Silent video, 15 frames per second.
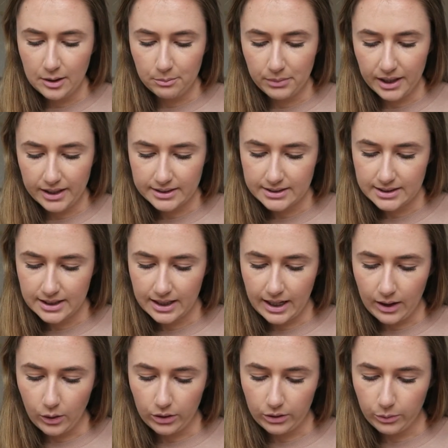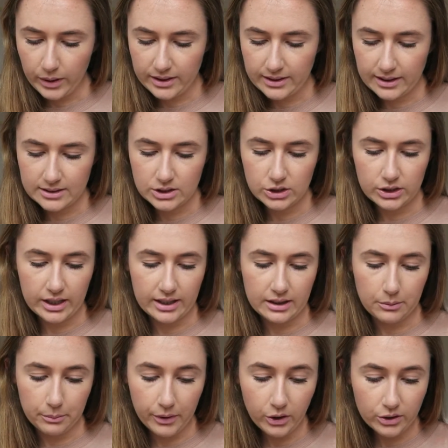but the one that stood out
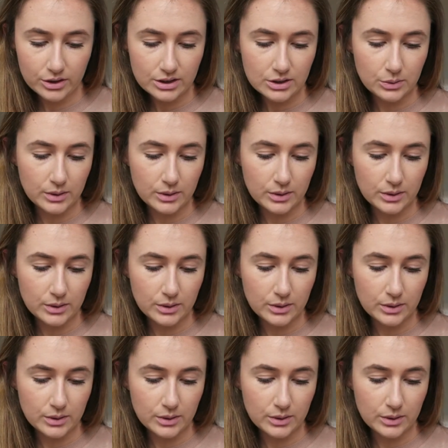the most